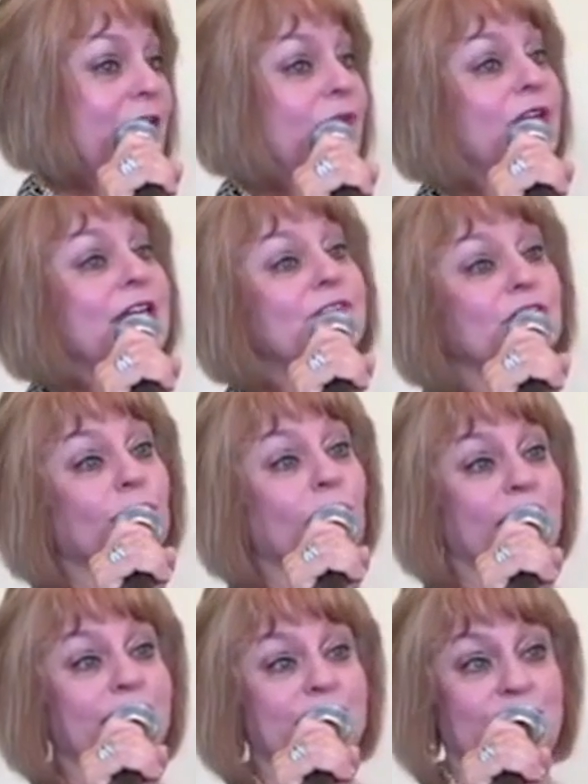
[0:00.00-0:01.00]
who lived
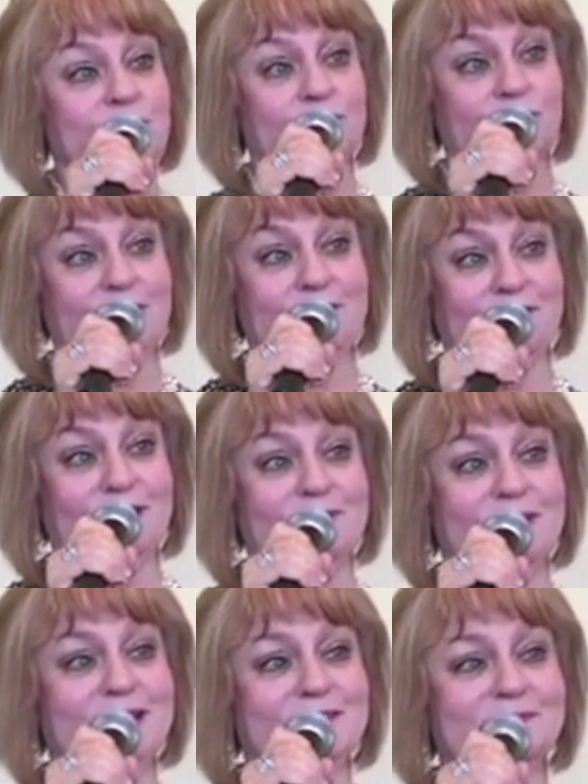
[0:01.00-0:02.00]
across the street from
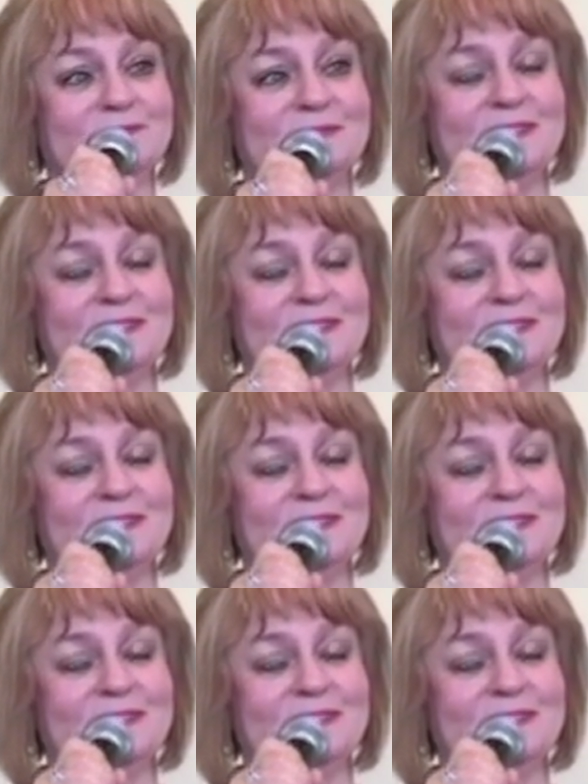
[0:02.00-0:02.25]
me.